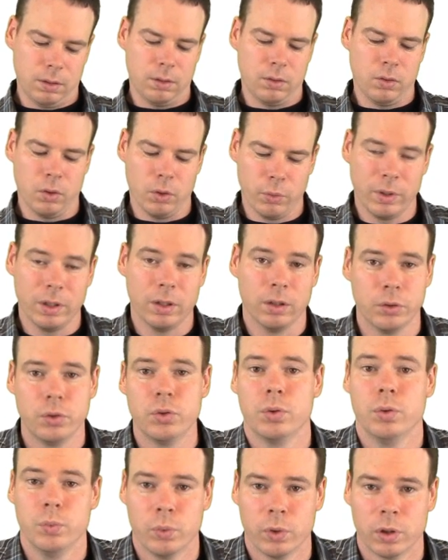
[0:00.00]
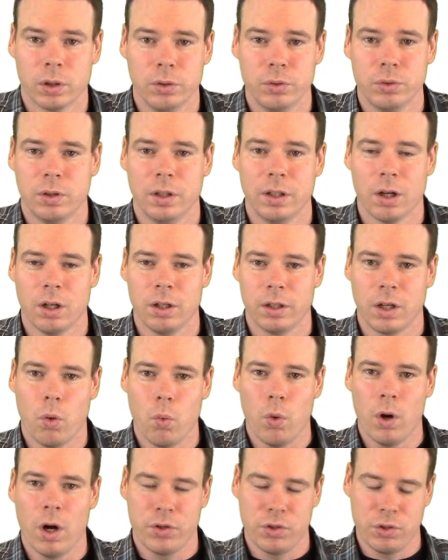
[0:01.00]
Or we're loosely calling a
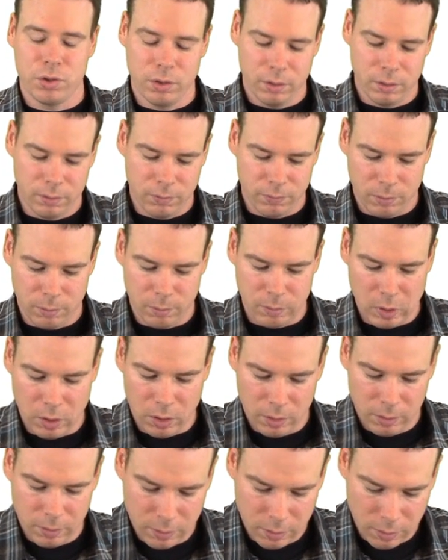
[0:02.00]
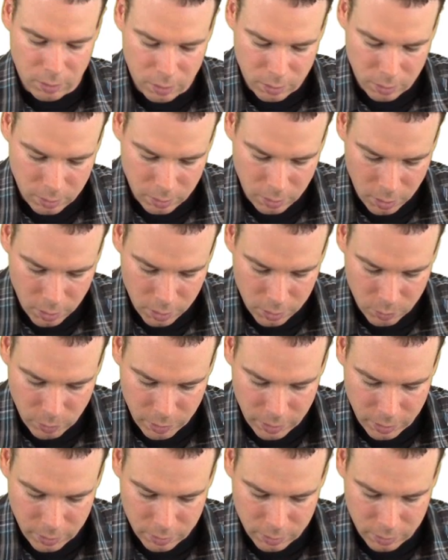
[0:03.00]
washer from the
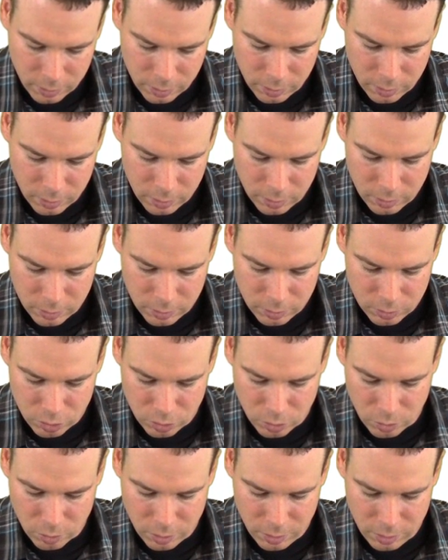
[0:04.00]
hardware store.